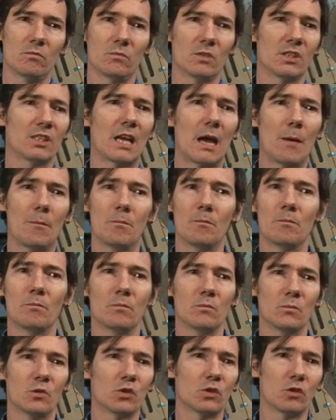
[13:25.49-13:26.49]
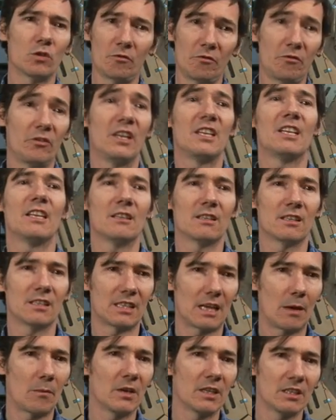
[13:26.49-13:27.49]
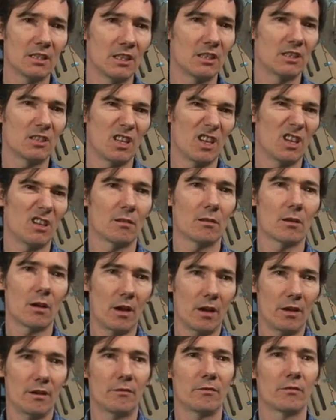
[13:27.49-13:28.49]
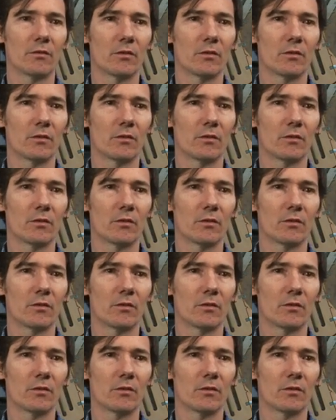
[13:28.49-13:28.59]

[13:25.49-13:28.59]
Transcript: some sort of fit into some existing kind of